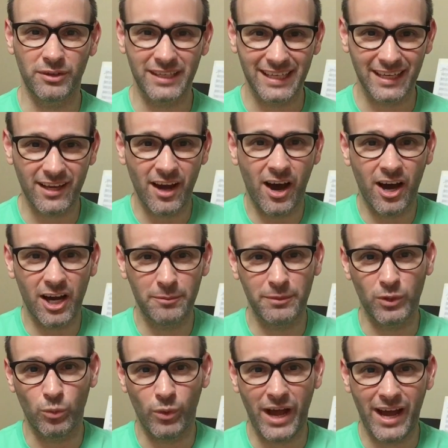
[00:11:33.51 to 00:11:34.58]
get caught up
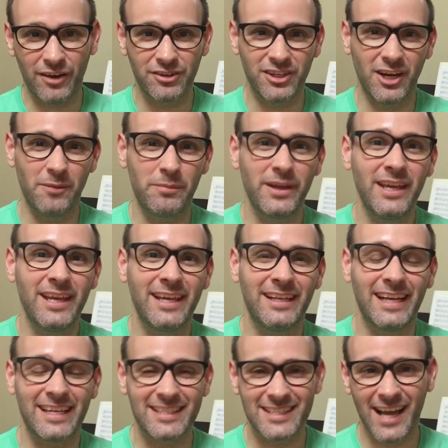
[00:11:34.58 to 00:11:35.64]
and wound up
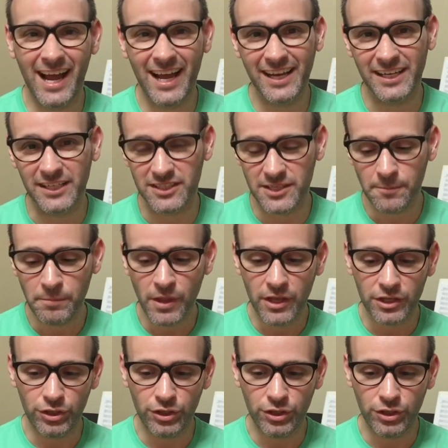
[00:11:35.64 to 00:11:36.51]
in anxieties,